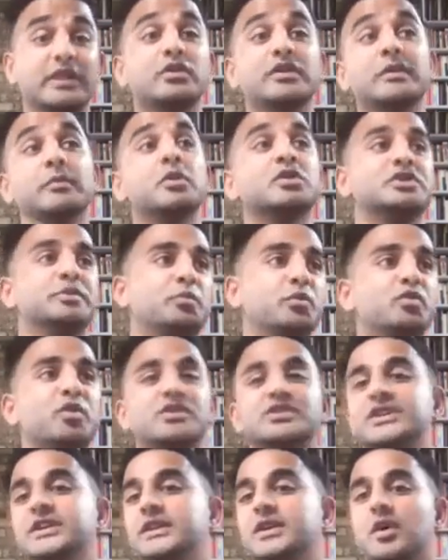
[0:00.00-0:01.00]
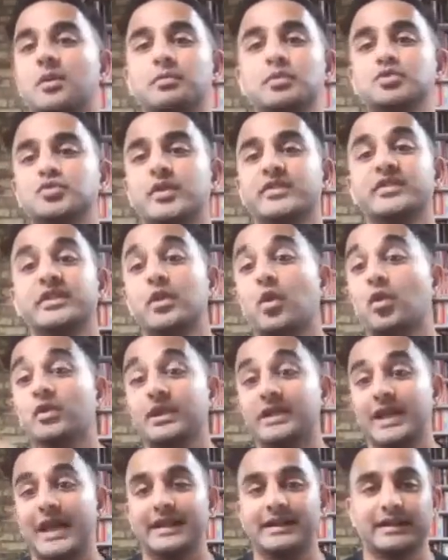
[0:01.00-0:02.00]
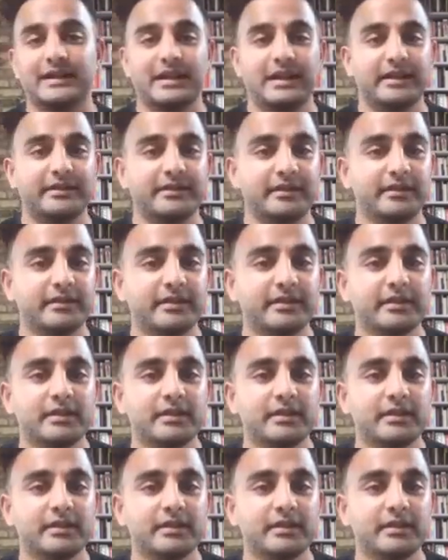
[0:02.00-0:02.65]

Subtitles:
the emergent bourgeoisie or the landed classes.